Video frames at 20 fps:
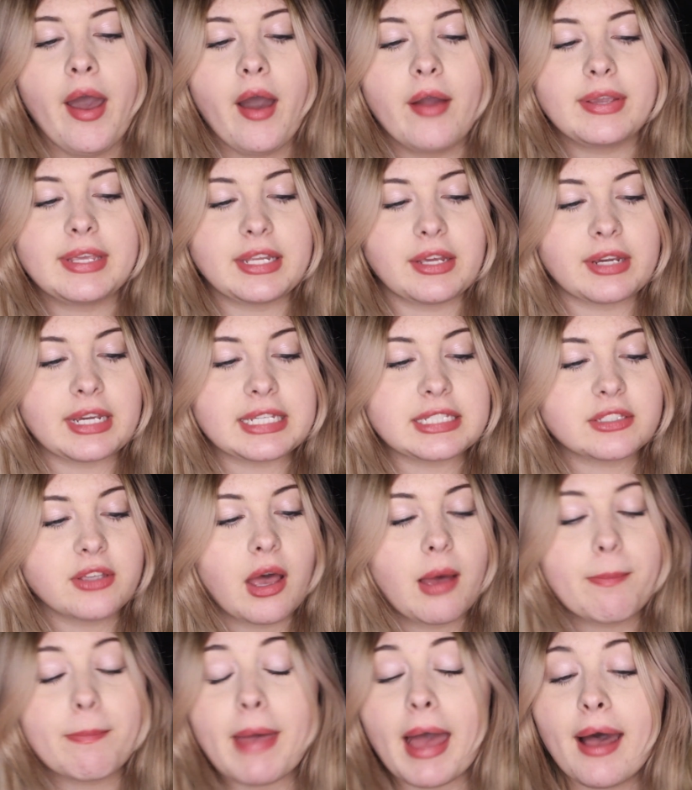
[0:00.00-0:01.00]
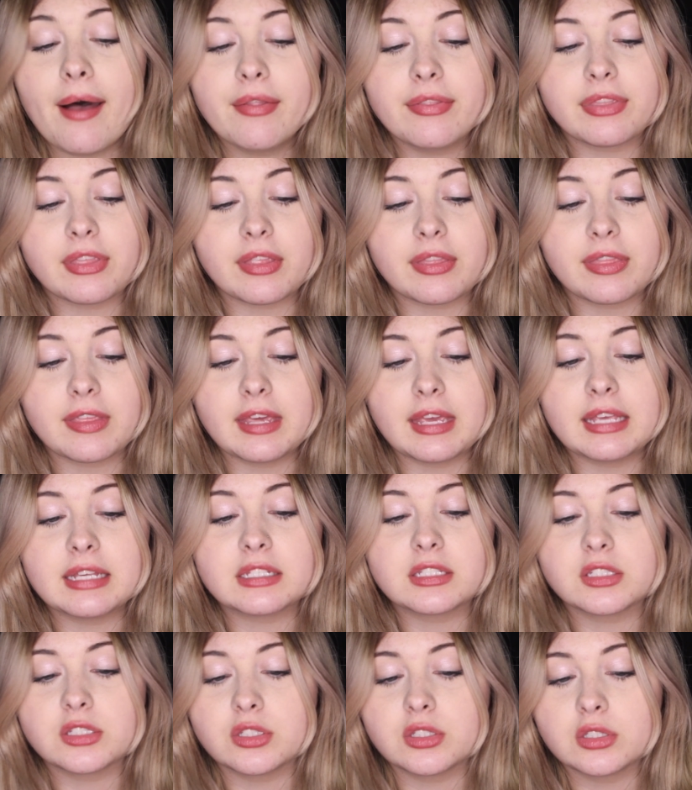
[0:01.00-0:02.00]
Okie dokie. So about
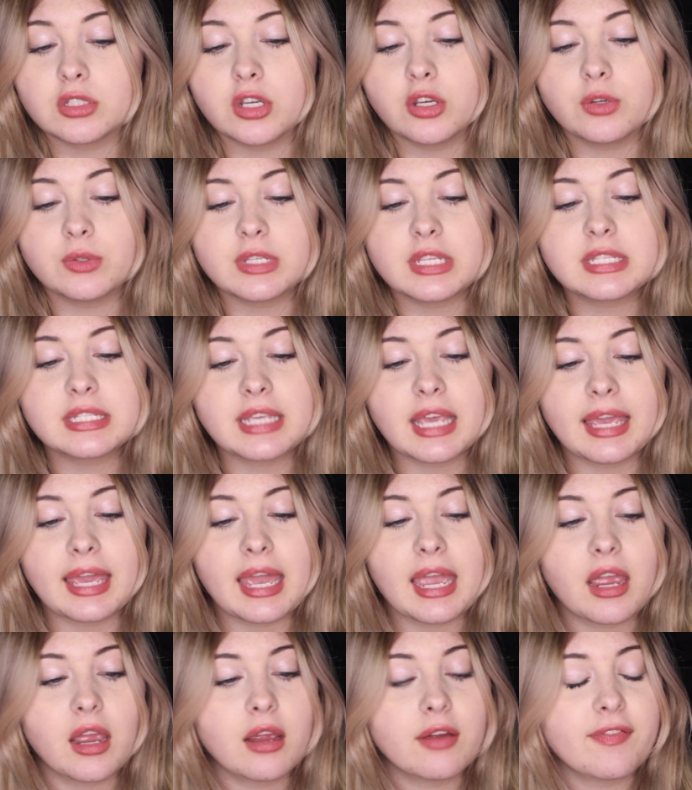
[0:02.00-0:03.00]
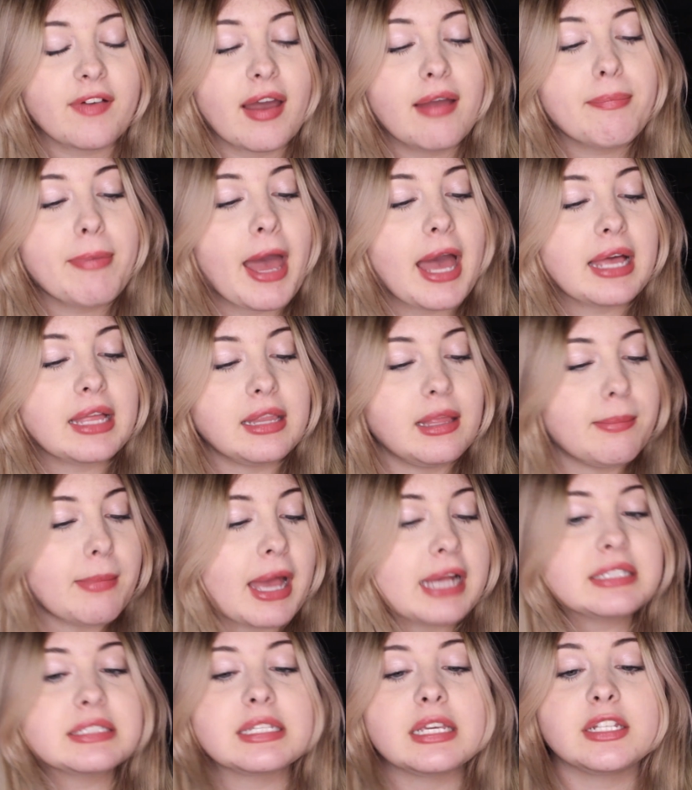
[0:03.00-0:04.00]
the Soon Skincare 5-pack lip
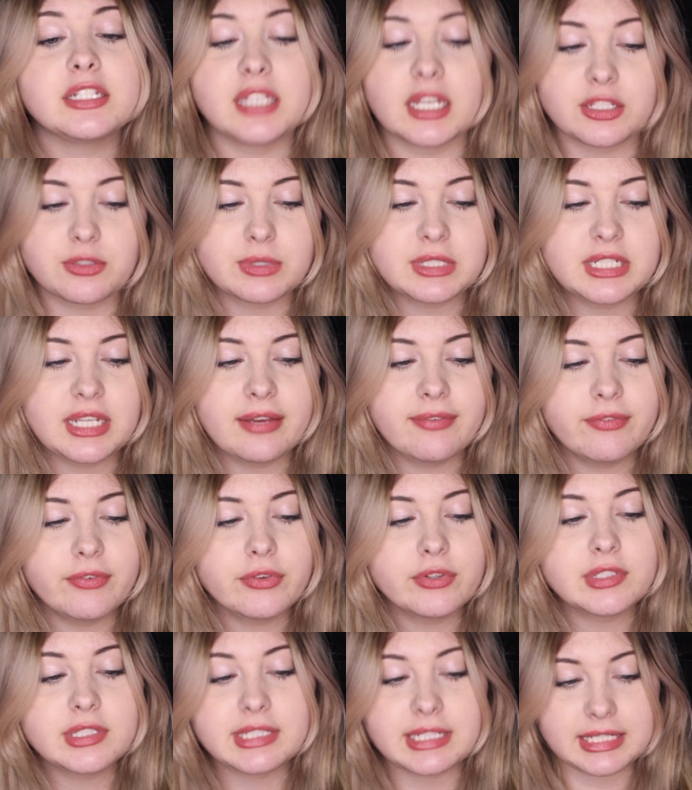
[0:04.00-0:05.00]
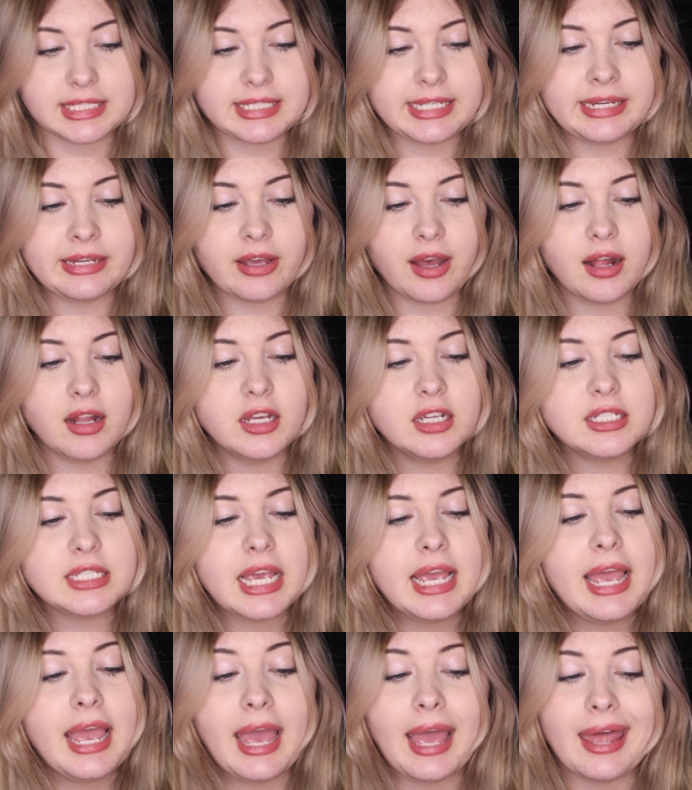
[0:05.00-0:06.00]
mask, it does retail for $16,
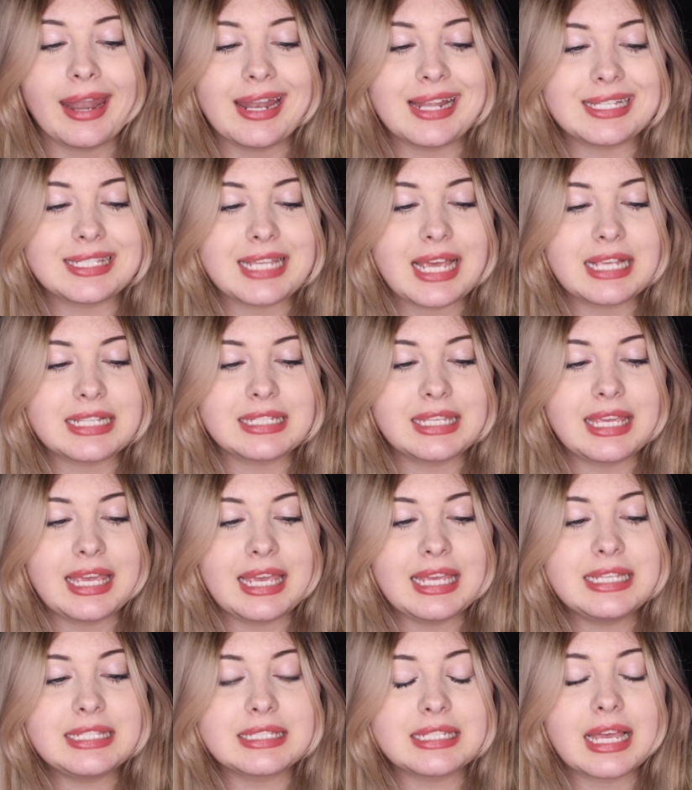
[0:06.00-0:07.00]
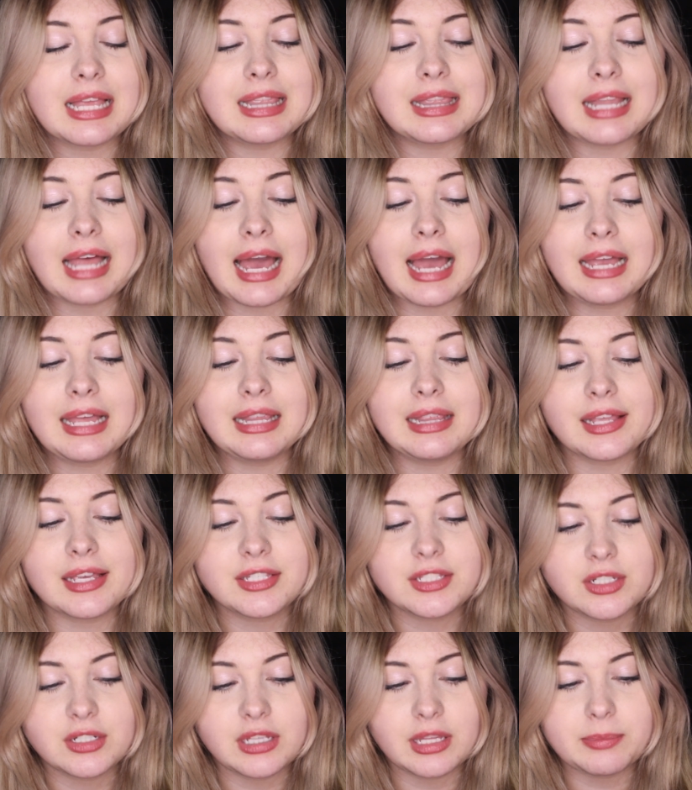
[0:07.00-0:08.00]
and it says, kiss
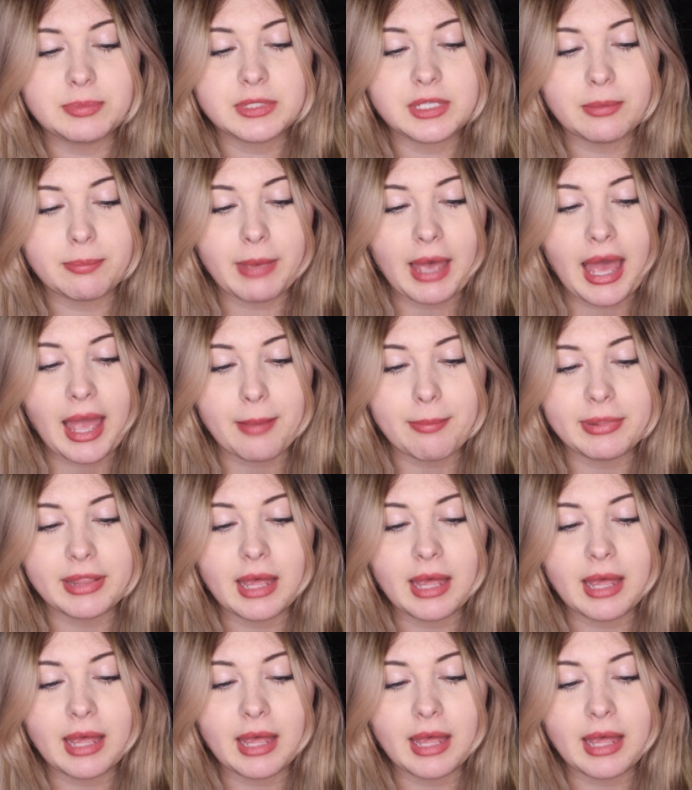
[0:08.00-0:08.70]
lackluster lips goodbye.